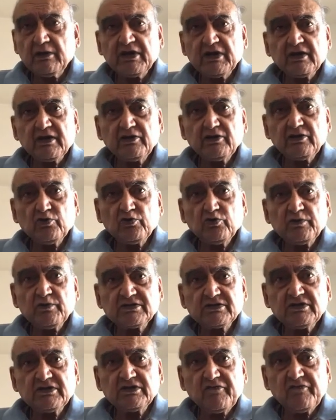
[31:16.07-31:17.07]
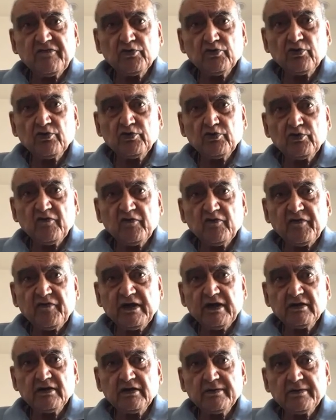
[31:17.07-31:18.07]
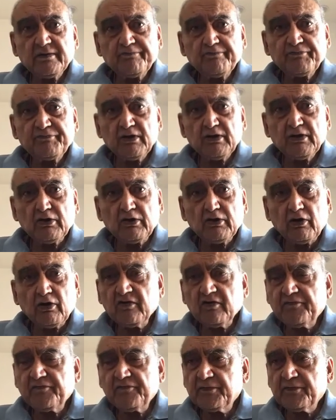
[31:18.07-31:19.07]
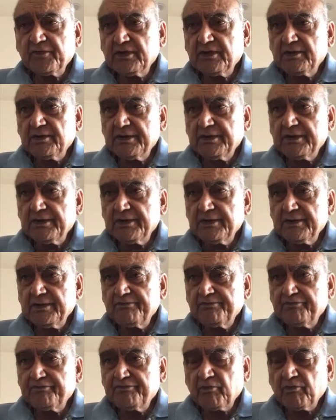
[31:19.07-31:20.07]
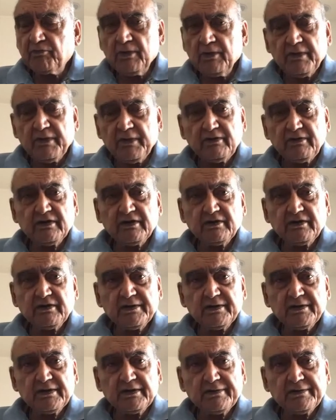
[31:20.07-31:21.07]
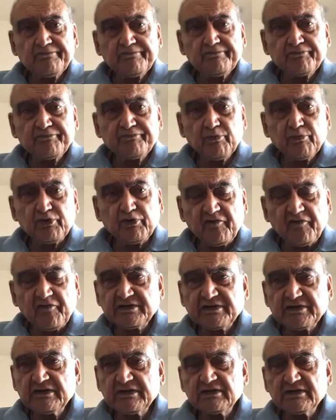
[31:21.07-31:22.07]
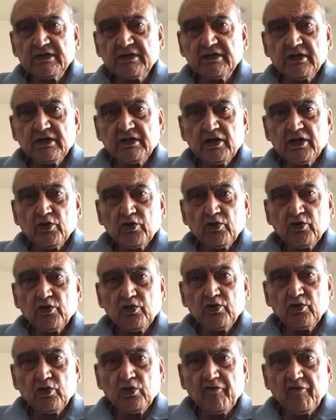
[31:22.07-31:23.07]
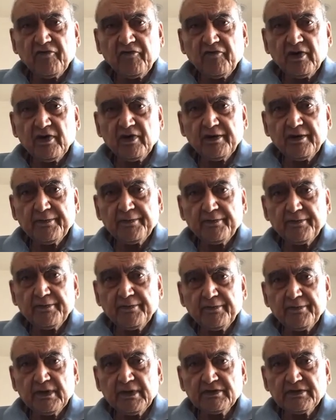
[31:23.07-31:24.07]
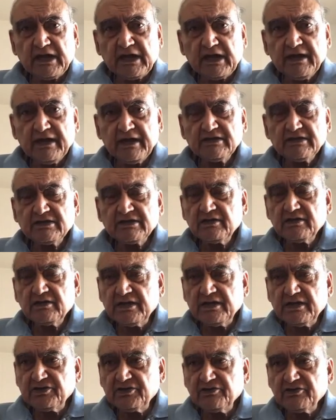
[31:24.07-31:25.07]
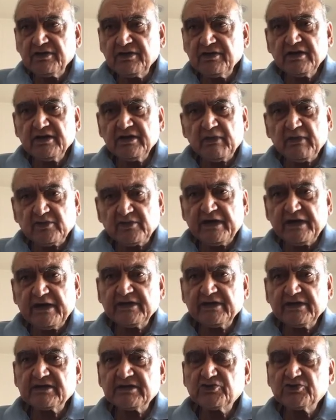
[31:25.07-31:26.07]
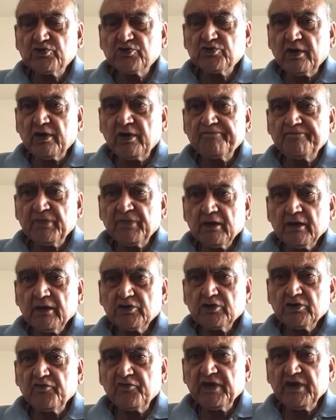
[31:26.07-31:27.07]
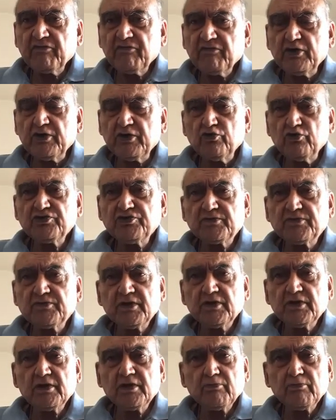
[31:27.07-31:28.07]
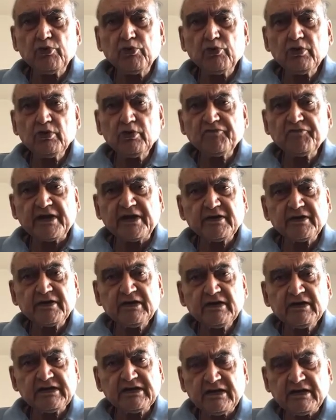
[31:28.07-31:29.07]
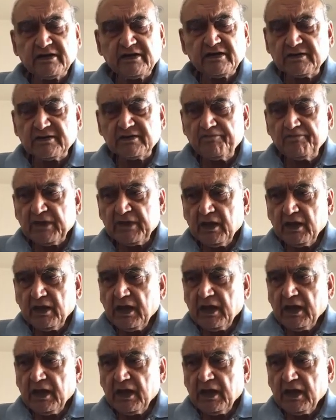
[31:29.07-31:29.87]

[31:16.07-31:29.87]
In American universities, if you go, you'll find a lot of uh, Indian professors of science and engineering, mathematics, and so on. So we have a huge pool of technical talent,